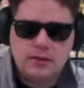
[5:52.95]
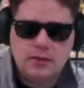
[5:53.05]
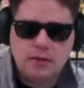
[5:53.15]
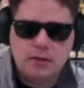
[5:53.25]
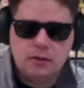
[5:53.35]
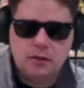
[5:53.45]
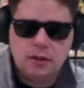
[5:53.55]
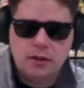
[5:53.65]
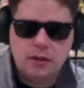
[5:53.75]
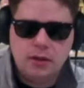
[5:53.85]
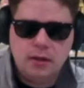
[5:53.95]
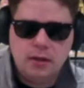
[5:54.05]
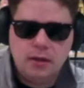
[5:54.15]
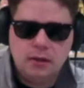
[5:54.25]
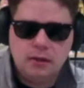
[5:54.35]
called
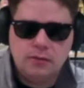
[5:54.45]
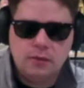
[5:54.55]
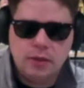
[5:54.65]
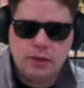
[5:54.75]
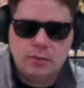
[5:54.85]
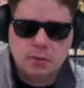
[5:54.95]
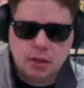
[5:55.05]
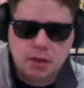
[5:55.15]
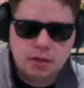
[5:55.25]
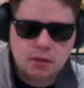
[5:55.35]
All of Queen's Work.